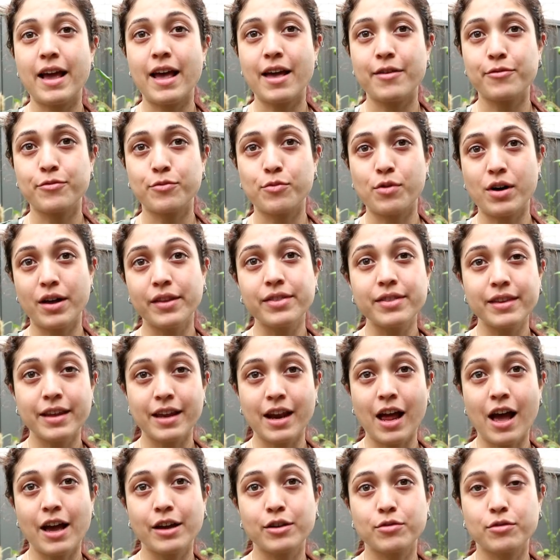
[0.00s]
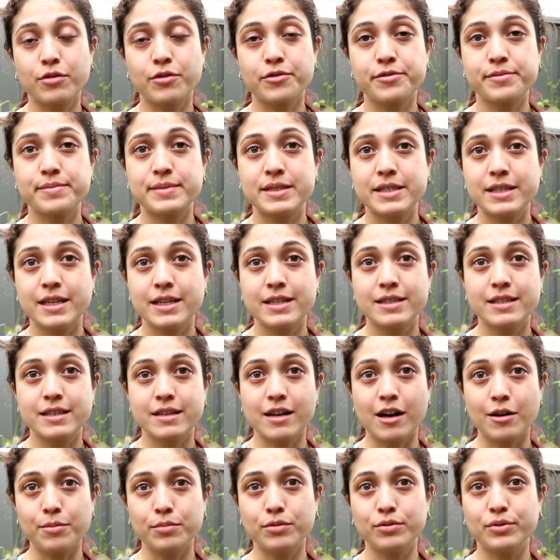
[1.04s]
I have one that I grew from seeds a
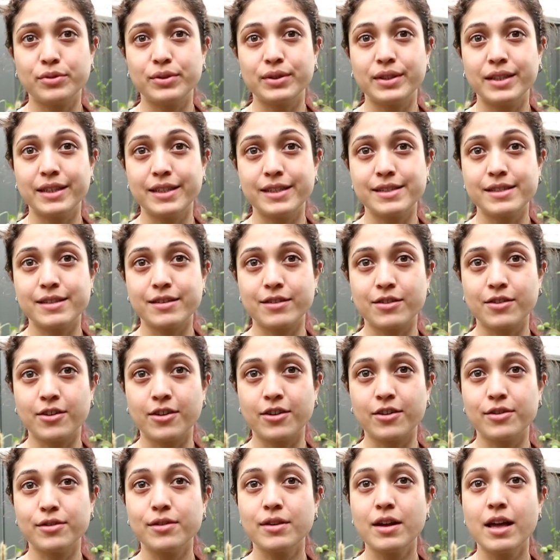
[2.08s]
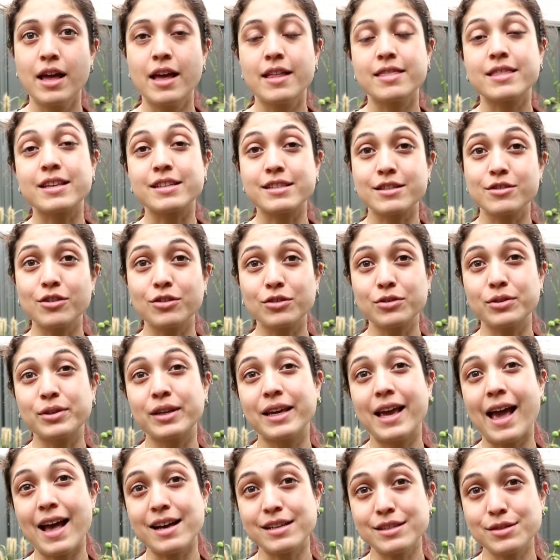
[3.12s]
couple of years ago that's not
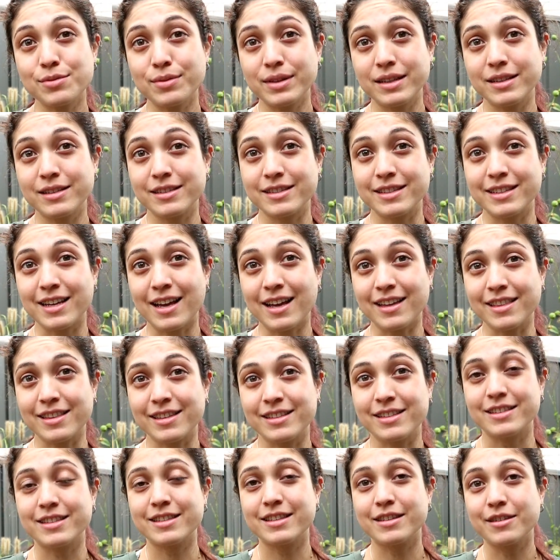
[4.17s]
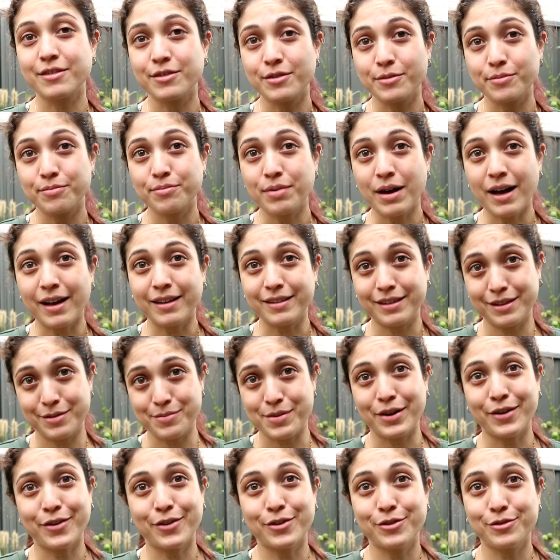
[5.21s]
looking as well as the others, partly
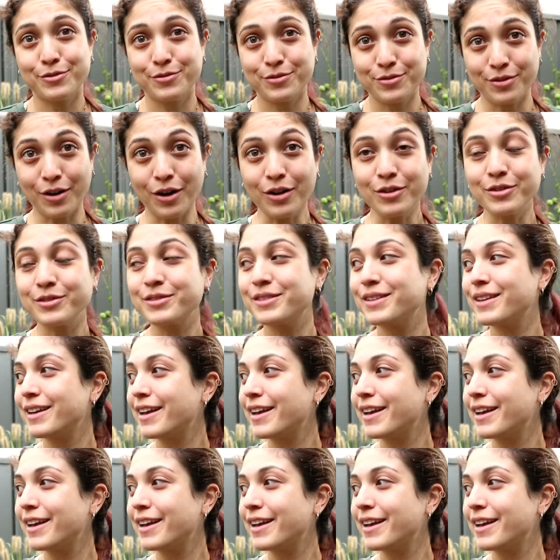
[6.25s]
my own fault.